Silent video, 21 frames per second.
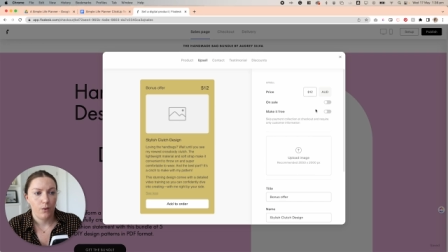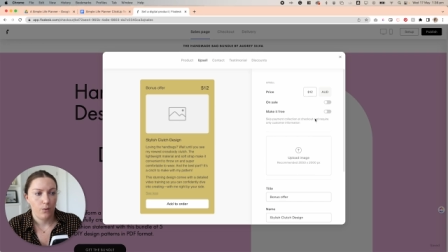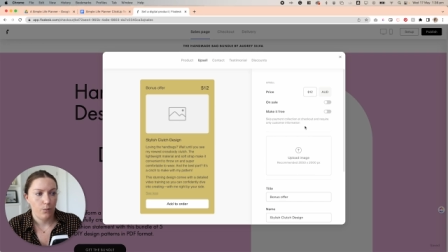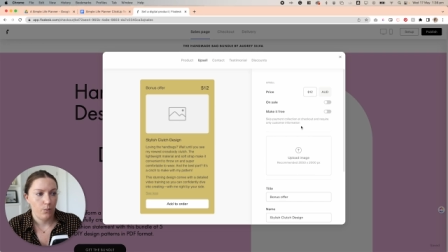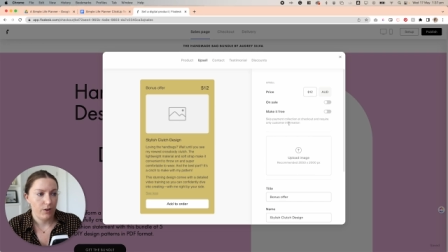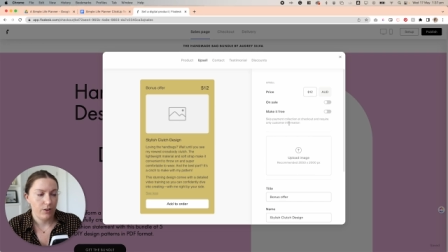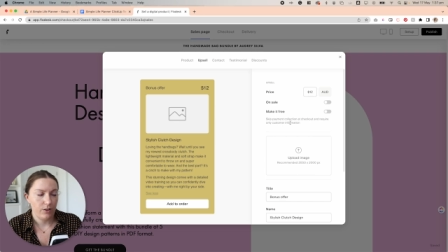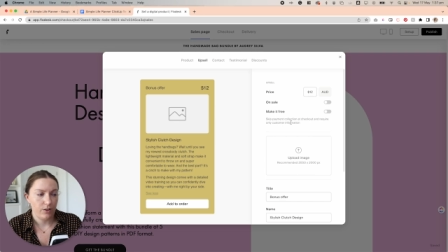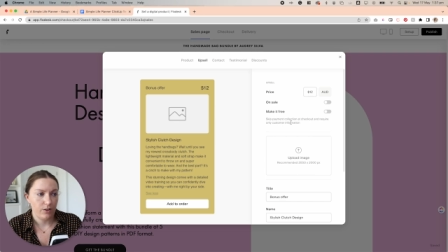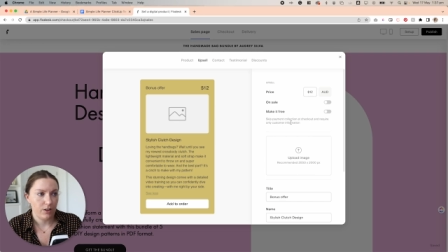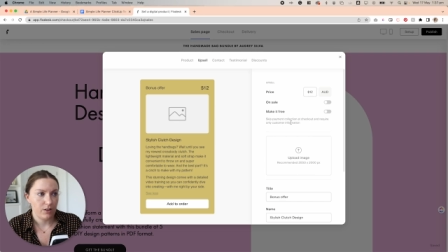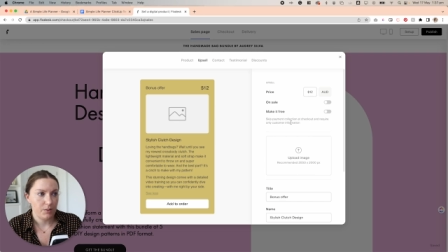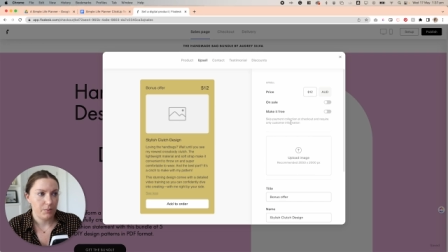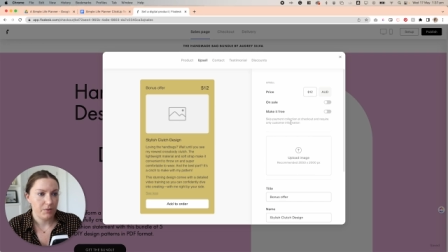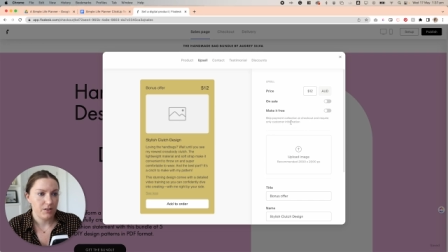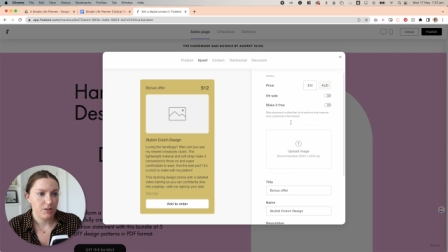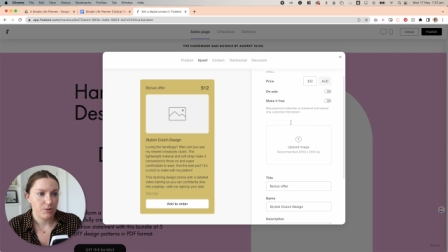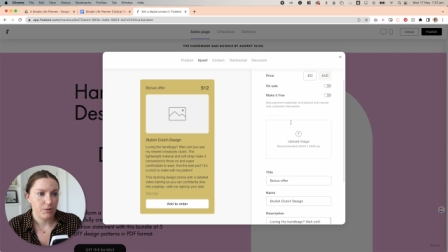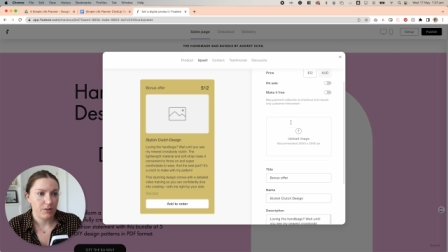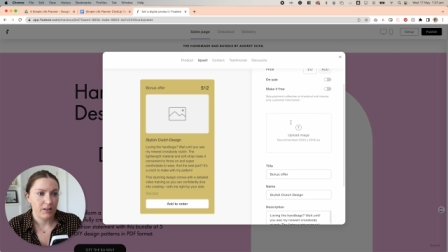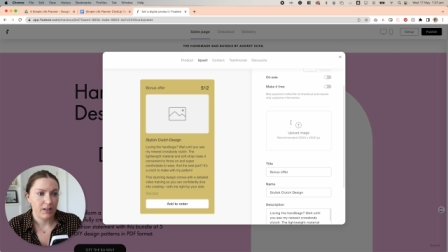We're not going to be
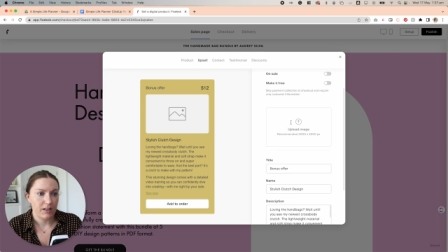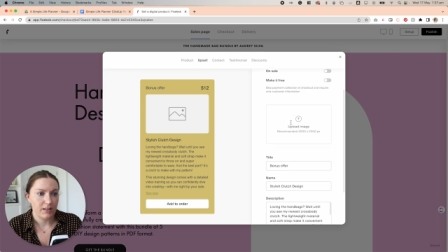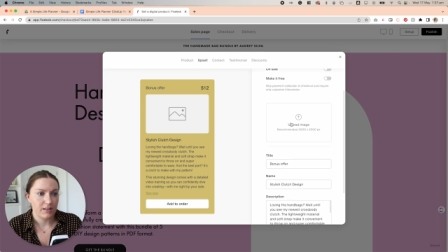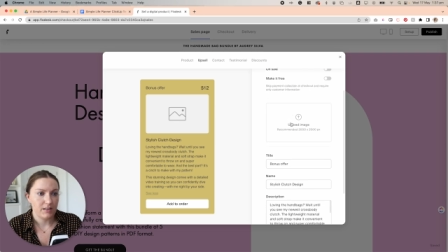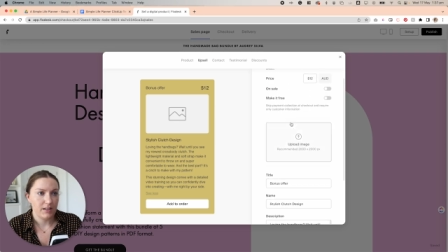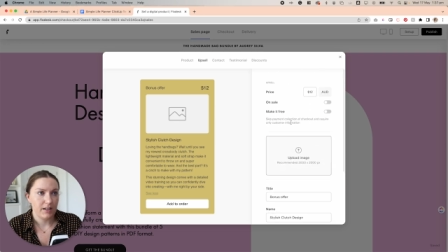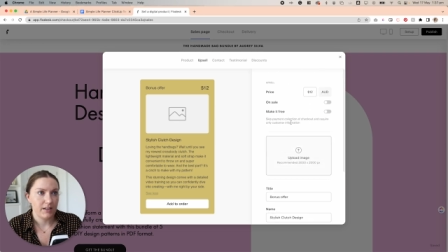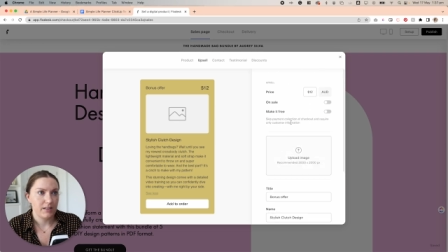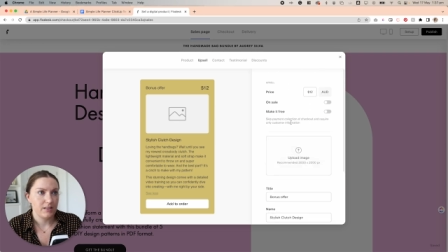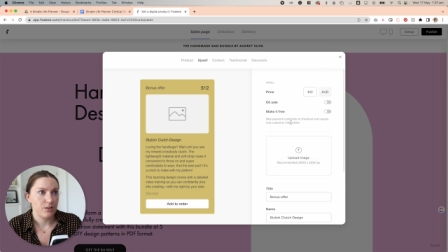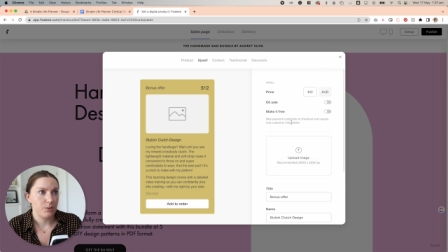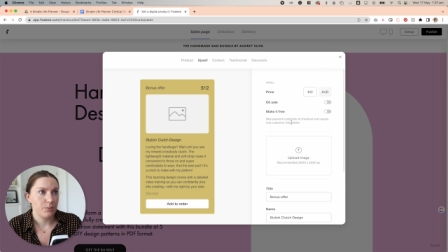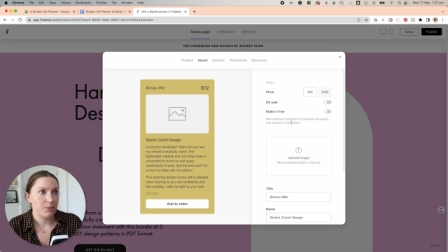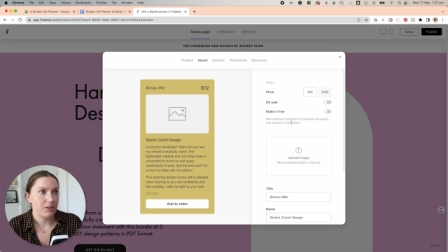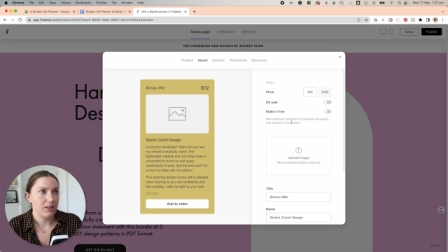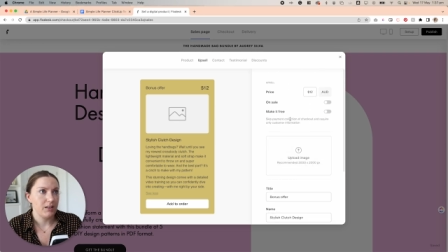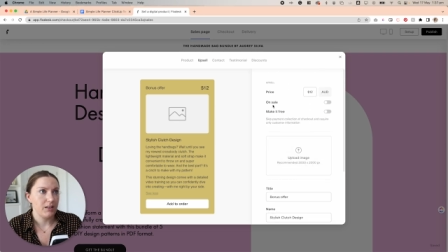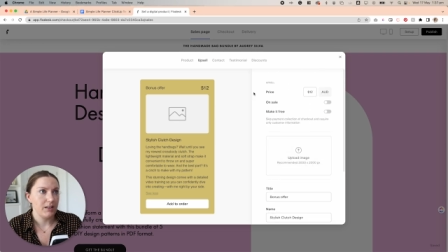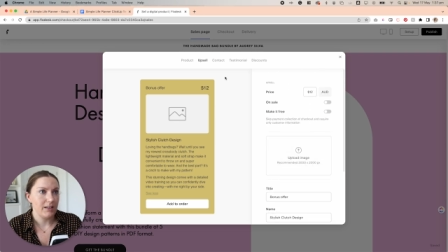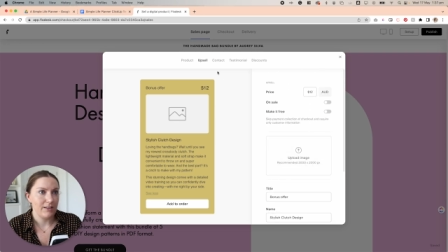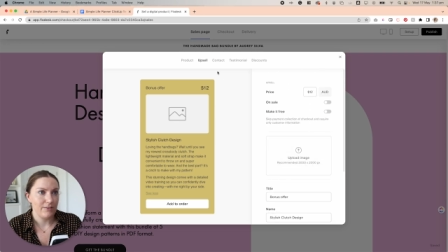doing that today, so I'm going
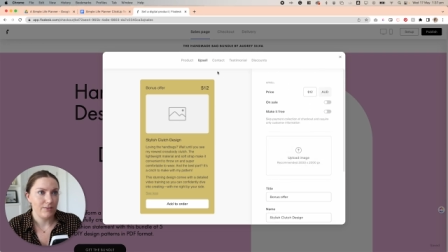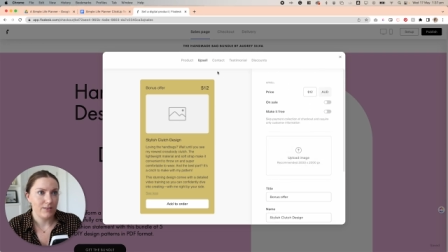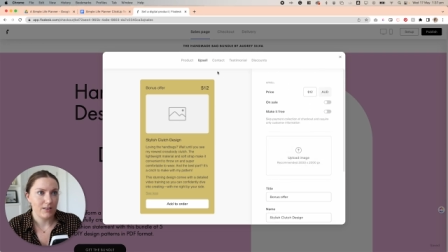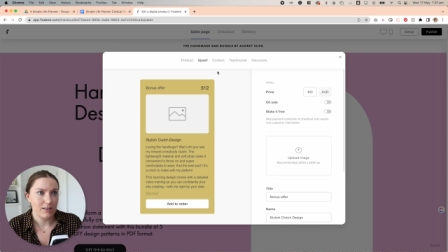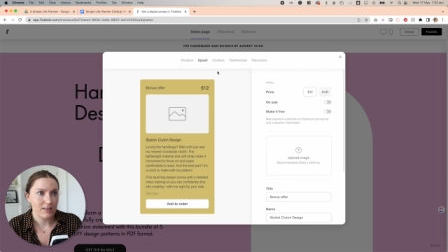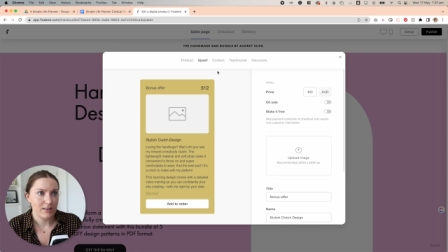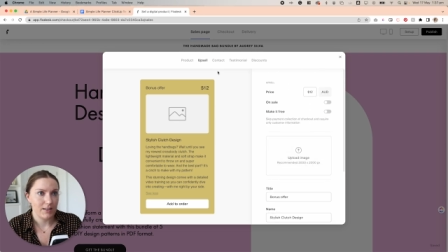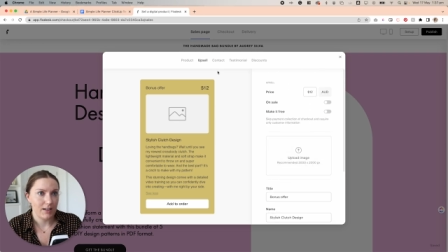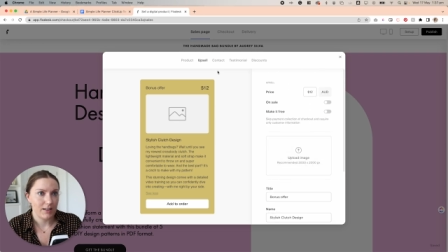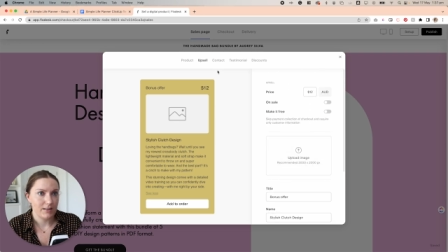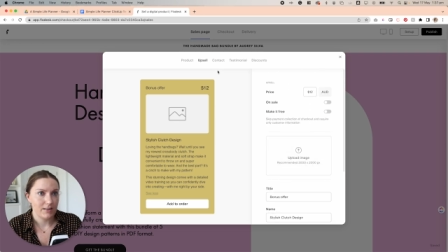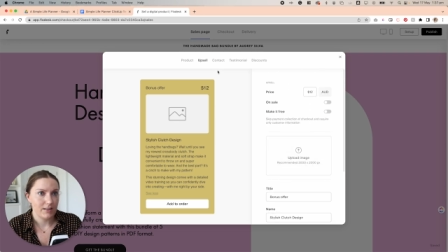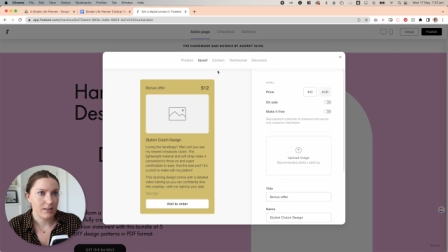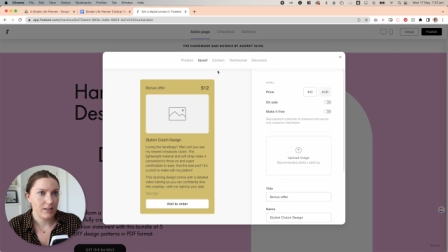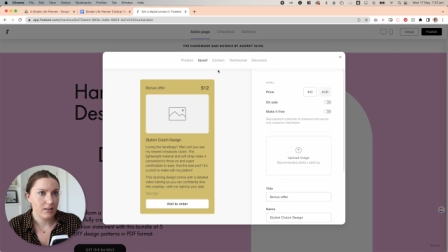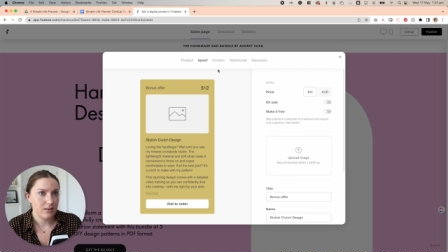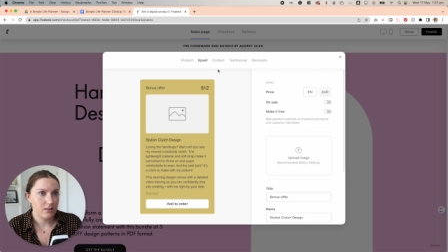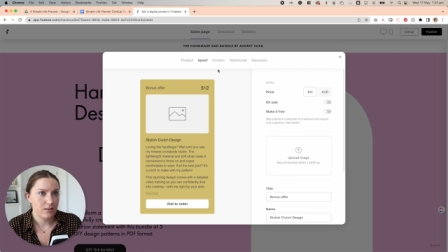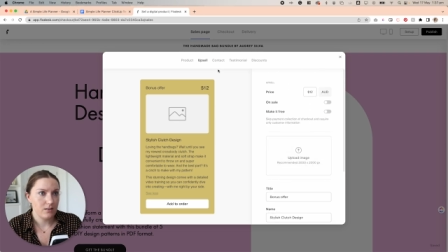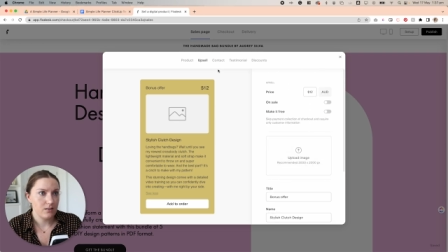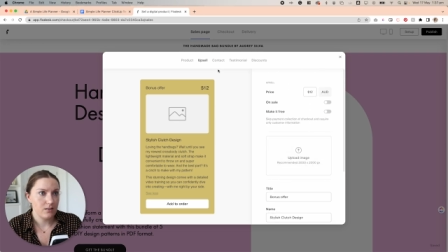to leave this as
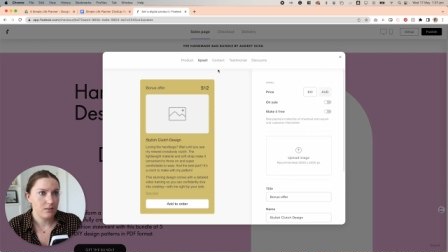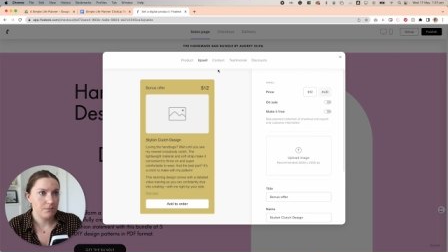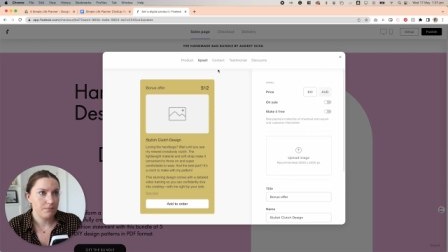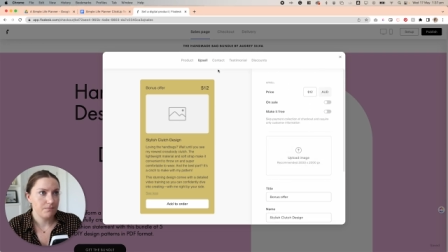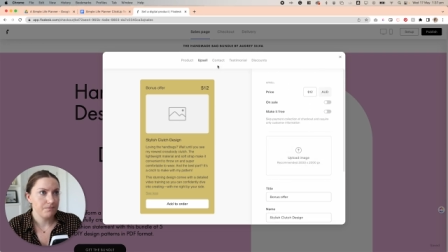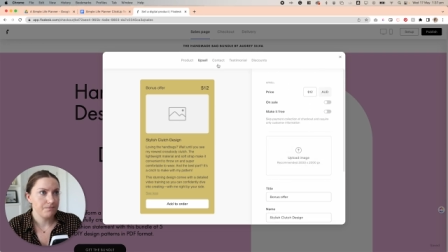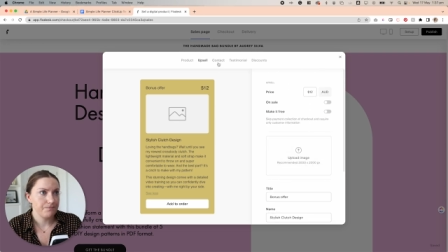is.